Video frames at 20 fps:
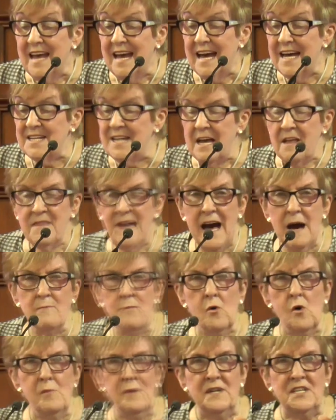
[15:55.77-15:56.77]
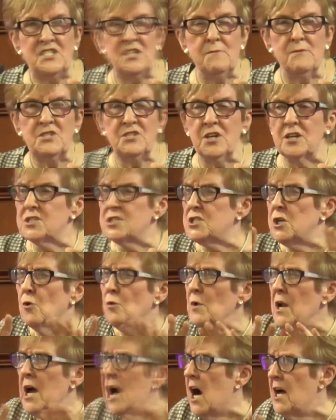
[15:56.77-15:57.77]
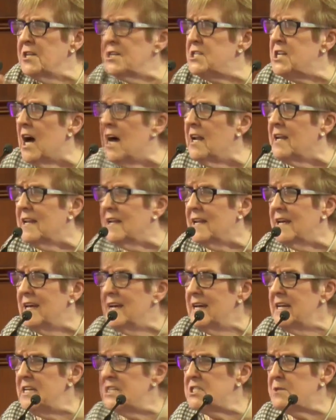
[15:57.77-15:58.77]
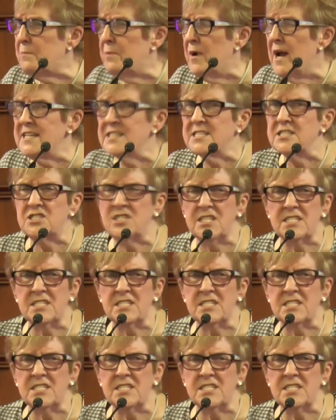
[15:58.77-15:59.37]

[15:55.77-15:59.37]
And that moment, she was just totally undone in His presence.